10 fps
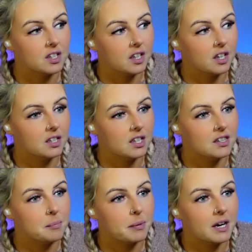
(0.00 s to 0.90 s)
And in
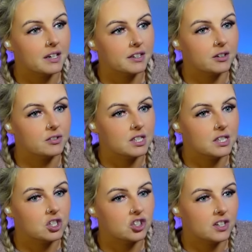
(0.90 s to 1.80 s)
the background, he
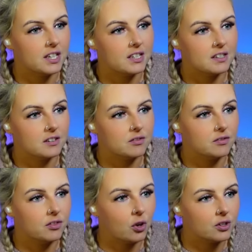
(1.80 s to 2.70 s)
trained and
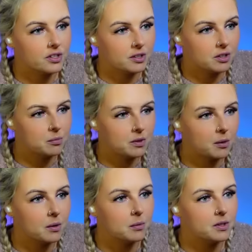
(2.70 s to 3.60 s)
fought, and he, now
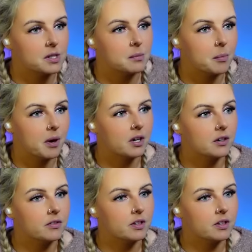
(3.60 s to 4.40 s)
he wants to be part of